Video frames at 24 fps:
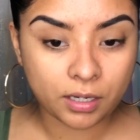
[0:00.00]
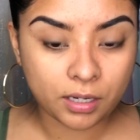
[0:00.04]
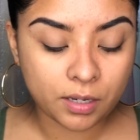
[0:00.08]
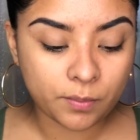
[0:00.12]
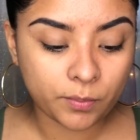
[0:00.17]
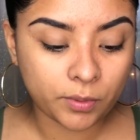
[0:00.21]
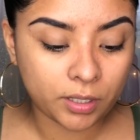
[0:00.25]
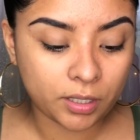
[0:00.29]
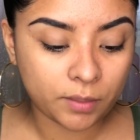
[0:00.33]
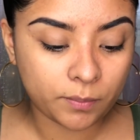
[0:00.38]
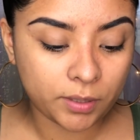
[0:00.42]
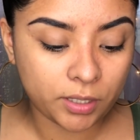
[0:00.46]

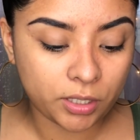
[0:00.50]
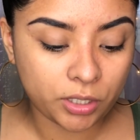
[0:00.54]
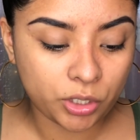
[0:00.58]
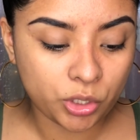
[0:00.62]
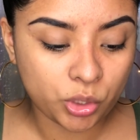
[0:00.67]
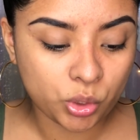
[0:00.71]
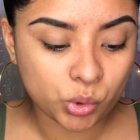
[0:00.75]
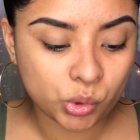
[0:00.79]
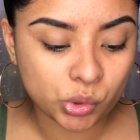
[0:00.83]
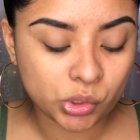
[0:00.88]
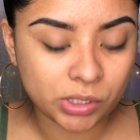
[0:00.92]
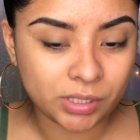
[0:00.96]
I'm gonna be
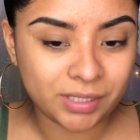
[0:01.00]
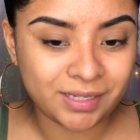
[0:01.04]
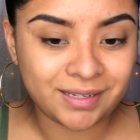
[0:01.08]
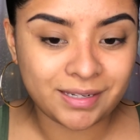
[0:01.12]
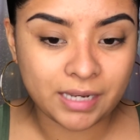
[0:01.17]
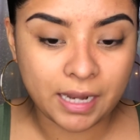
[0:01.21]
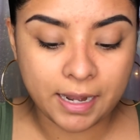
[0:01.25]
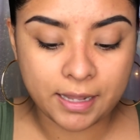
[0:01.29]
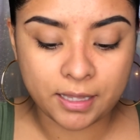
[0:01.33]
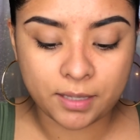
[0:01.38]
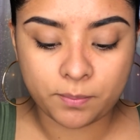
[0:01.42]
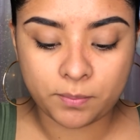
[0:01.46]
using
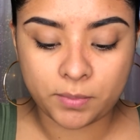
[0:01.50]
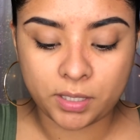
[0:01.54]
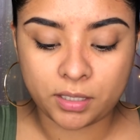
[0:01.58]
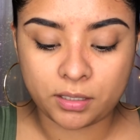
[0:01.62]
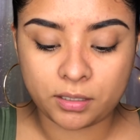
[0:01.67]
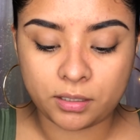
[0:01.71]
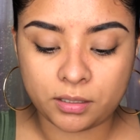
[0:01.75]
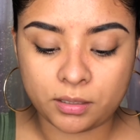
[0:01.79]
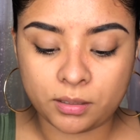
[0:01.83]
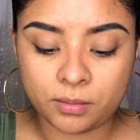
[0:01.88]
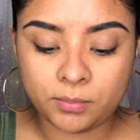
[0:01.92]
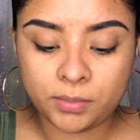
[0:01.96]
the
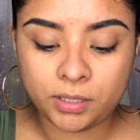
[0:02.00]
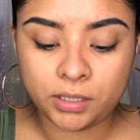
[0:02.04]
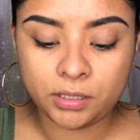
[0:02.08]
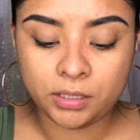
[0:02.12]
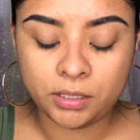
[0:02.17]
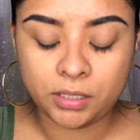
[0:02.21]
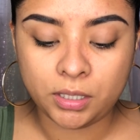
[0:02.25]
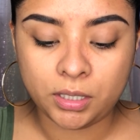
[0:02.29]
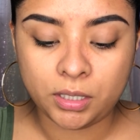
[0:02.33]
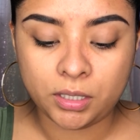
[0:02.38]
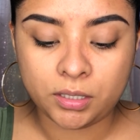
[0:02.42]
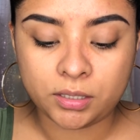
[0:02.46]
medium.
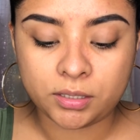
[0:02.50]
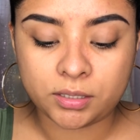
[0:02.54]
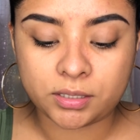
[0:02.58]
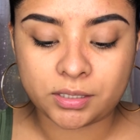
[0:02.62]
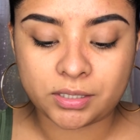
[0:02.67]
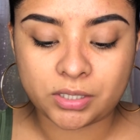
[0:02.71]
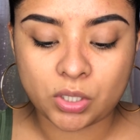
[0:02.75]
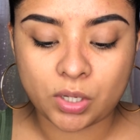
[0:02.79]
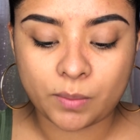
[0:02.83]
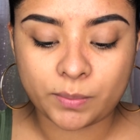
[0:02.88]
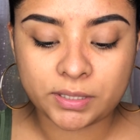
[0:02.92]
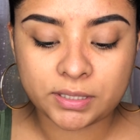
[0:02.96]

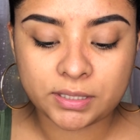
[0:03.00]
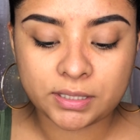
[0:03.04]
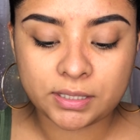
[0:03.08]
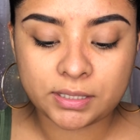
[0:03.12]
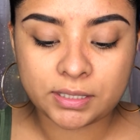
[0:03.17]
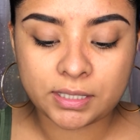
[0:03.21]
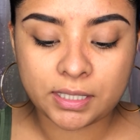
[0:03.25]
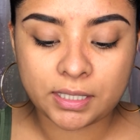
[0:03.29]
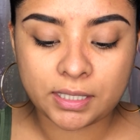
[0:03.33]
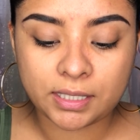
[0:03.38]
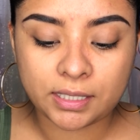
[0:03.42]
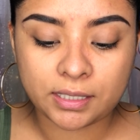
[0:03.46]
So I'm gonna
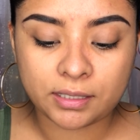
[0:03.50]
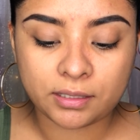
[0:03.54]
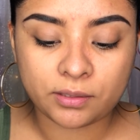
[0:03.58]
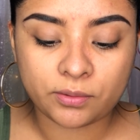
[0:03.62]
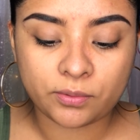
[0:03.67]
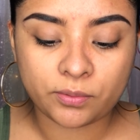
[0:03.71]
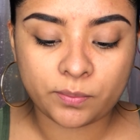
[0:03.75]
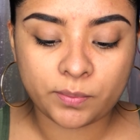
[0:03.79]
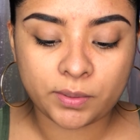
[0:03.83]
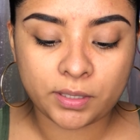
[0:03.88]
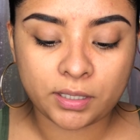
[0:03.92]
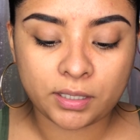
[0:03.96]
take a
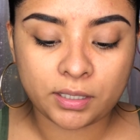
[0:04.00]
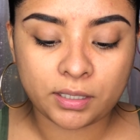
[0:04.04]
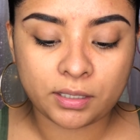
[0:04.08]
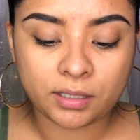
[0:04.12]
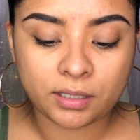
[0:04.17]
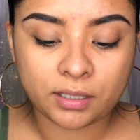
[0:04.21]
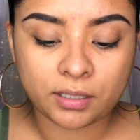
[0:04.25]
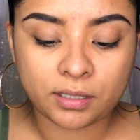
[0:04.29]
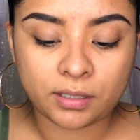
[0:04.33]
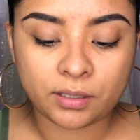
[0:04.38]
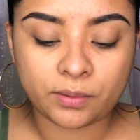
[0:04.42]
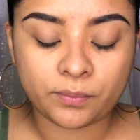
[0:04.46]
little bit
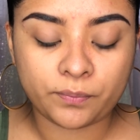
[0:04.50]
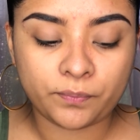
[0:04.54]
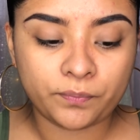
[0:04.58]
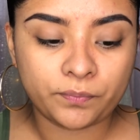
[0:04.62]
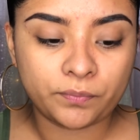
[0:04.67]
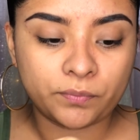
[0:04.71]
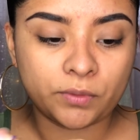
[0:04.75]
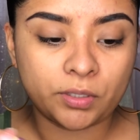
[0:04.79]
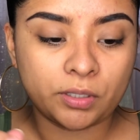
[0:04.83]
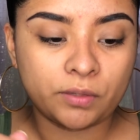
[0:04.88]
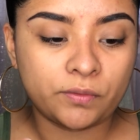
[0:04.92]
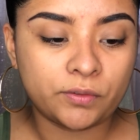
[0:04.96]

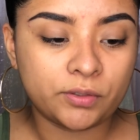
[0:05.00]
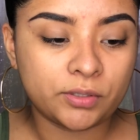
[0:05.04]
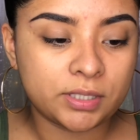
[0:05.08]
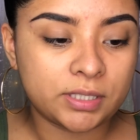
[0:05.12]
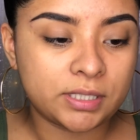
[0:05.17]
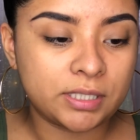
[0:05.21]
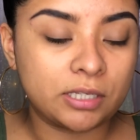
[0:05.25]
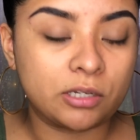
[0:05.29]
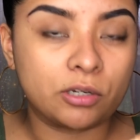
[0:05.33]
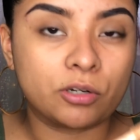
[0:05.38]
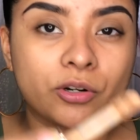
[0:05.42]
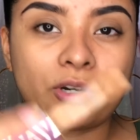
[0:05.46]
of
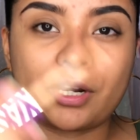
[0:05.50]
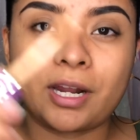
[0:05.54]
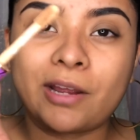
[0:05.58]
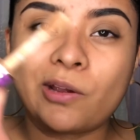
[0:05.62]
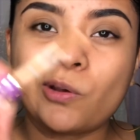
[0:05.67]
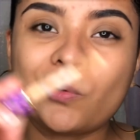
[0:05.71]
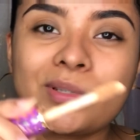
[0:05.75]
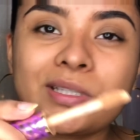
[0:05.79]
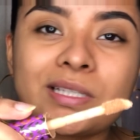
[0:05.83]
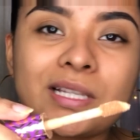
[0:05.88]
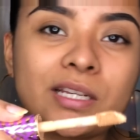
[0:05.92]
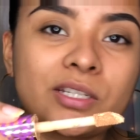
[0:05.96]
concealer. I
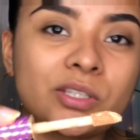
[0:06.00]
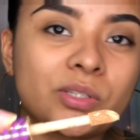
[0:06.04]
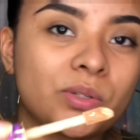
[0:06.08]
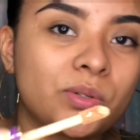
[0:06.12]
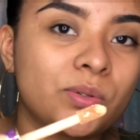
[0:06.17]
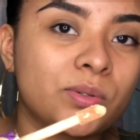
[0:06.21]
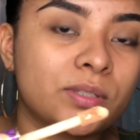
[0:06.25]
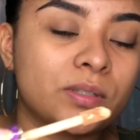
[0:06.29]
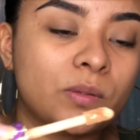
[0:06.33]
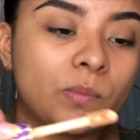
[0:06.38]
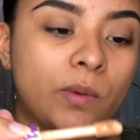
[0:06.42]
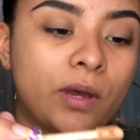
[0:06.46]
always like to
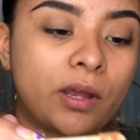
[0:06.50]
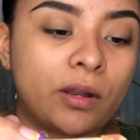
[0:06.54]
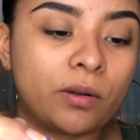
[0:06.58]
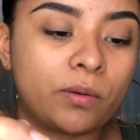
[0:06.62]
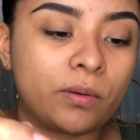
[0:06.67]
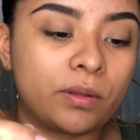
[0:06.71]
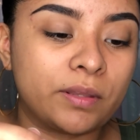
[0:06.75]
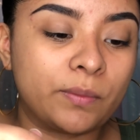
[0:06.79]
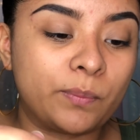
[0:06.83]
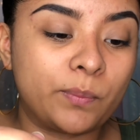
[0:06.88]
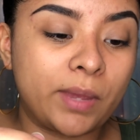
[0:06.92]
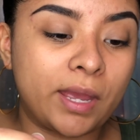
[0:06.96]
use the
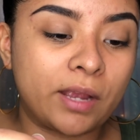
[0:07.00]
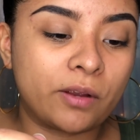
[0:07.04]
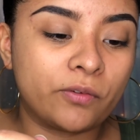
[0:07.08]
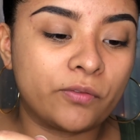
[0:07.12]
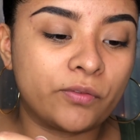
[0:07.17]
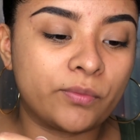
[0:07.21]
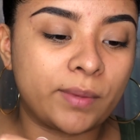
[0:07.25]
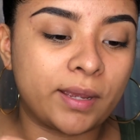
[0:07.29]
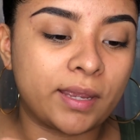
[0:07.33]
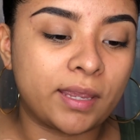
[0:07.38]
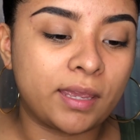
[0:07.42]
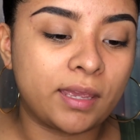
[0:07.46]
back
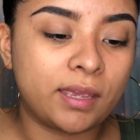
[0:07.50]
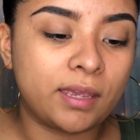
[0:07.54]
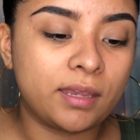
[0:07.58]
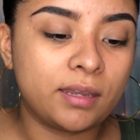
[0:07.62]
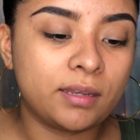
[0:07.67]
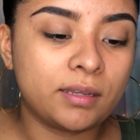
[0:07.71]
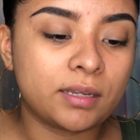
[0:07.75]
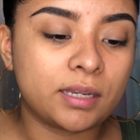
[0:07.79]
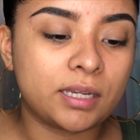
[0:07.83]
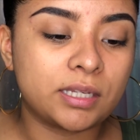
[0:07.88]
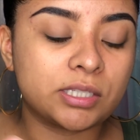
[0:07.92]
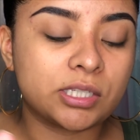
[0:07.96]
of my
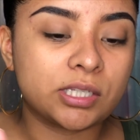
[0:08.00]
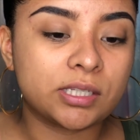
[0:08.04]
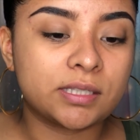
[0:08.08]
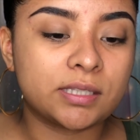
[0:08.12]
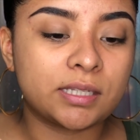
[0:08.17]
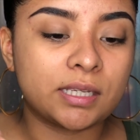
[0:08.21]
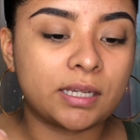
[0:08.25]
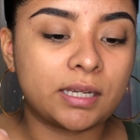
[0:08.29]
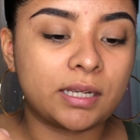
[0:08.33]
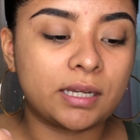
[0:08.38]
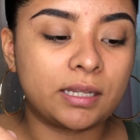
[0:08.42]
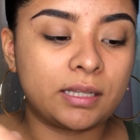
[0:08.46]
hand. I just
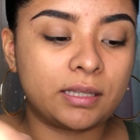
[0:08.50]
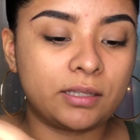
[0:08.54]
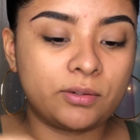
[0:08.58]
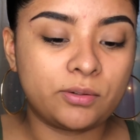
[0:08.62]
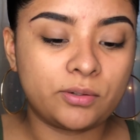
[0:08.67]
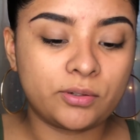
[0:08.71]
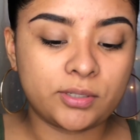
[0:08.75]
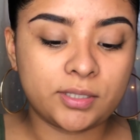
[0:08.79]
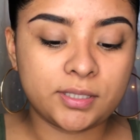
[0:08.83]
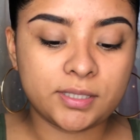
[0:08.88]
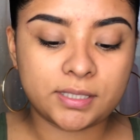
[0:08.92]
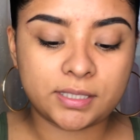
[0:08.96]
take a
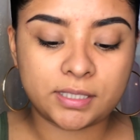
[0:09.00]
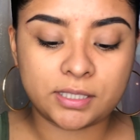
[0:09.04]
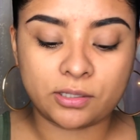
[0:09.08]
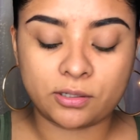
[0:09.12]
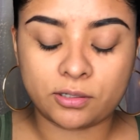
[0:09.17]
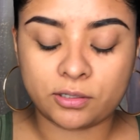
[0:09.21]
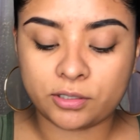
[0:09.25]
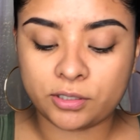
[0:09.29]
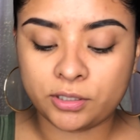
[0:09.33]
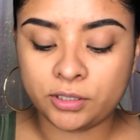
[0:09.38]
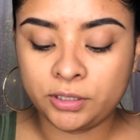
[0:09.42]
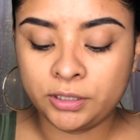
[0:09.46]
little
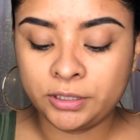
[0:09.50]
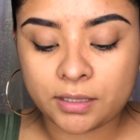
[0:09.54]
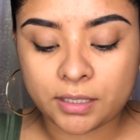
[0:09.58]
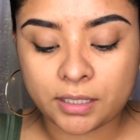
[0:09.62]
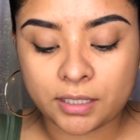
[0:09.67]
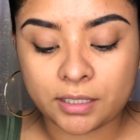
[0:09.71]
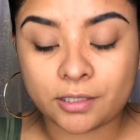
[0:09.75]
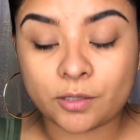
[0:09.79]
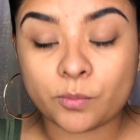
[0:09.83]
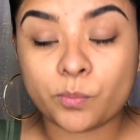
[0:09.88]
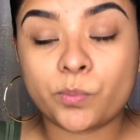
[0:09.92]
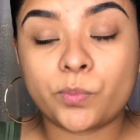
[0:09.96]
concealer.
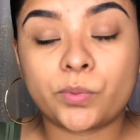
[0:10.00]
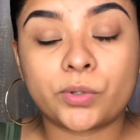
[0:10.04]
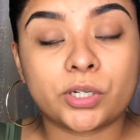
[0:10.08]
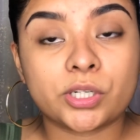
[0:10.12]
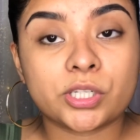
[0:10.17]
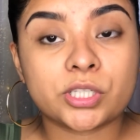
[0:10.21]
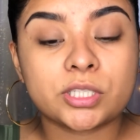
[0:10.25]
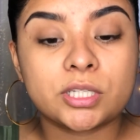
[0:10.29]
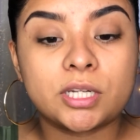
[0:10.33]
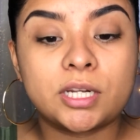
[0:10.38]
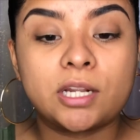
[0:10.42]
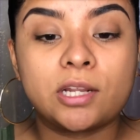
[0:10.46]
Then the
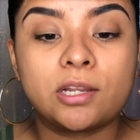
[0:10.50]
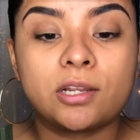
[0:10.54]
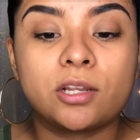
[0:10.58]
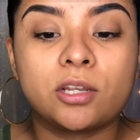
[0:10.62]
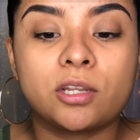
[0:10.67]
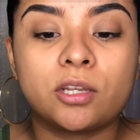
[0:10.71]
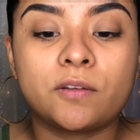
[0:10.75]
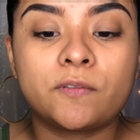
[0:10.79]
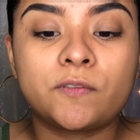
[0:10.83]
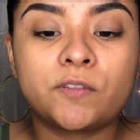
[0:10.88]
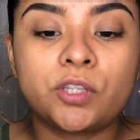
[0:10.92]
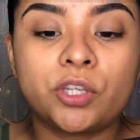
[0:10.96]
brush that I
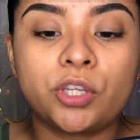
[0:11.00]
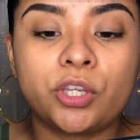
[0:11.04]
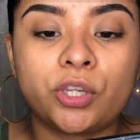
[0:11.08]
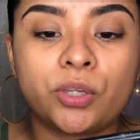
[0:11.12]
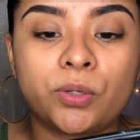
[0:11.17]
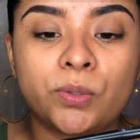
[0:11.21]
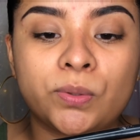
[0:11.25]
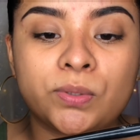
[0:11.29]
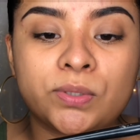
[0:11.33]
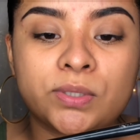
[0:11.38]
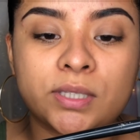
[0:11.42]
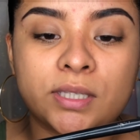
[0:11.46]
love to
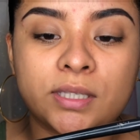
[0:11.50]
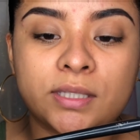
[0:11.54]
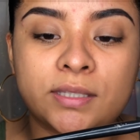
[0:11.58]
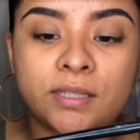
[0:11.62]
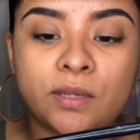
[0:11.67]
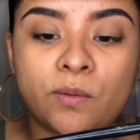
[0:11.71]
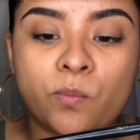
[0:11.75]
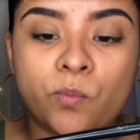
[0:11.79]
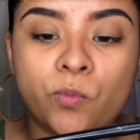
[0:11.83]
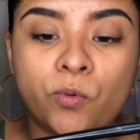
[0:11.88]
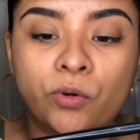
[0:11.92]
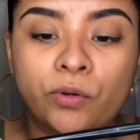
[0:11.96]
use is the
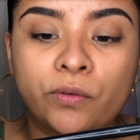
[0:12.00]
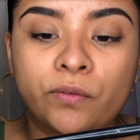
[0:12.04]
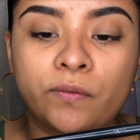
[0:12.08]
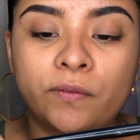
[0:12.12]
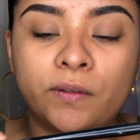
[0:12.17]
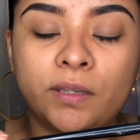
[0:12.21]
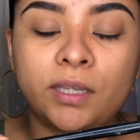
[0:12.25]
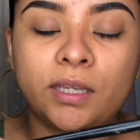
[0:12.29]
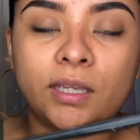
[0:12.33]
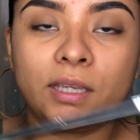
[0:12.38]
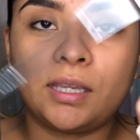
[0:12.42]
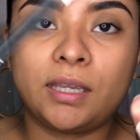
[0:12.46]
Morphe
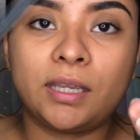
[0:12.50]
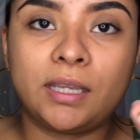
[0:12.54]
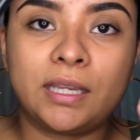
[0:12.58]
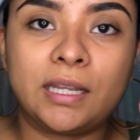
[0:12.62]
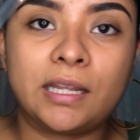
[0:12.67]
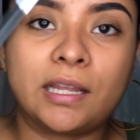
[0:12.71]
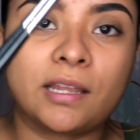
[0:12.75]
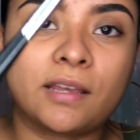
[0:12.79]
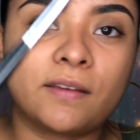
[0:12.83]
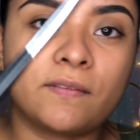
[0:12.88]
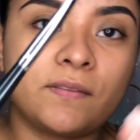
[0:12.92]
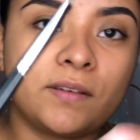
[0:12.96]

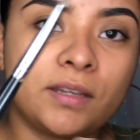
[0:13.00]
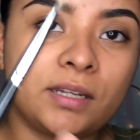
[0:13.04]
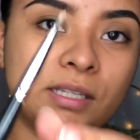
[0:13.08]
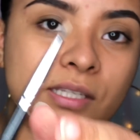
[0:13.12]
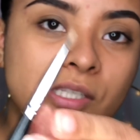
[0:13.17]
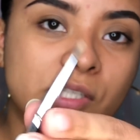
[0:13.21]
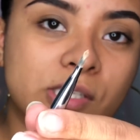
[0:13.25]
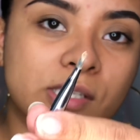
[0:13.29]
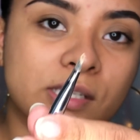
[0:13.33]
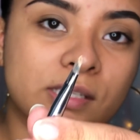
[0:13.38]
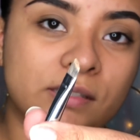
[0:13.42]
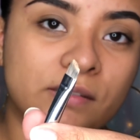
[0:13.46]
E11.
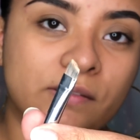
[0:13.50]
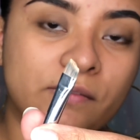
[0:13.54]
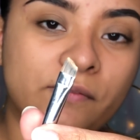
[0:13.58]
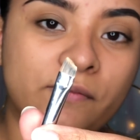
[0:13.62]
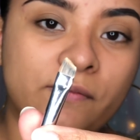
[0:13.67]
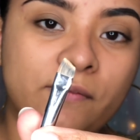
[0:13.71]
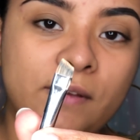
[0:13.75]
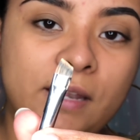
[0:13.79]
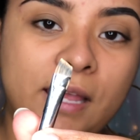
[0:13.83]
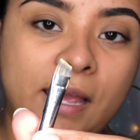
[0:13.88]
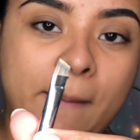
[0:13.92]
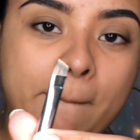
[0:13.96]
It's just a
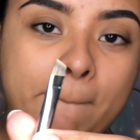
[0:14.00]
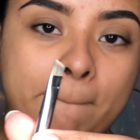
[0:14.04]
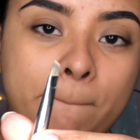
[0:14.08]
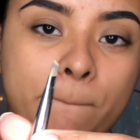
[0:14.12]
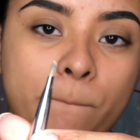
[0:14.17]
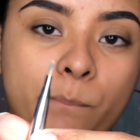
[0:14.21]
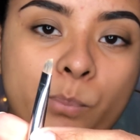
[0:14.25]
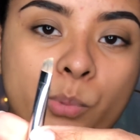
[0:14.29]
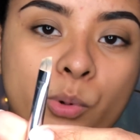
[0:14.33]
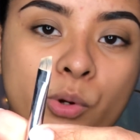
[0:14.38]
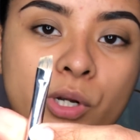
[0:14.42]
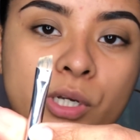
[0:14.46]
flat
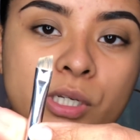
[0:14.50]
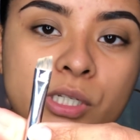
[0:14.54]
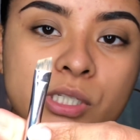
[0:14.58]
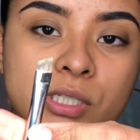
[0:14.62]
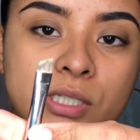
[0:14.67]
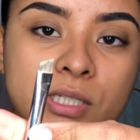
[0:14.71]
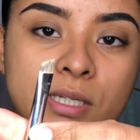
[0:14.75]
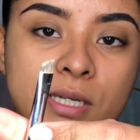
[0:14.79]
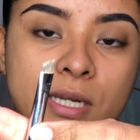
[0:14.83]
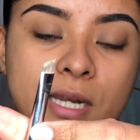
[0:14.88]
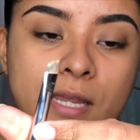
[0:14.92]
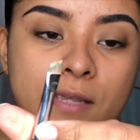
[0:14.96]
brush
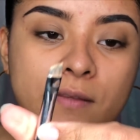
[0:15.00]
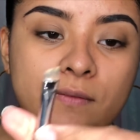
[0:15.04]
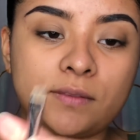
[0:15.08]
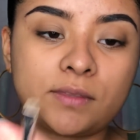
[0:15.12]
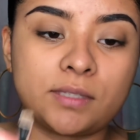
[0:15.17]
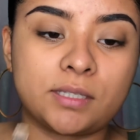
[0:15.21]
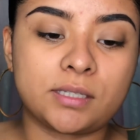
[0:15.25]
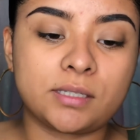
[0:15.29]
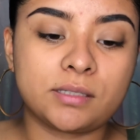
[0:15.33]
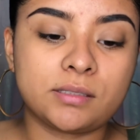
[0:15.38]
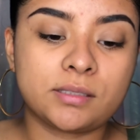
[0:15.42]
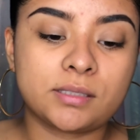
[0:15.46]
like
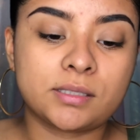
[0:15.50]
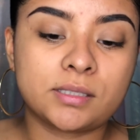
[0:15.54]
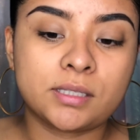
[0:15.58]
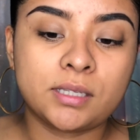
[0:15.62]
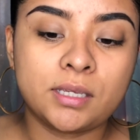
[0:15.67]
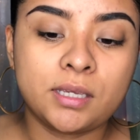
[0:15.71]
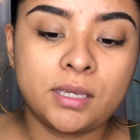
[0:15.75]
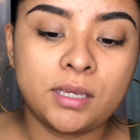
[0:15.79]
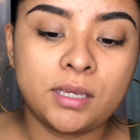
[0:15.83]
this.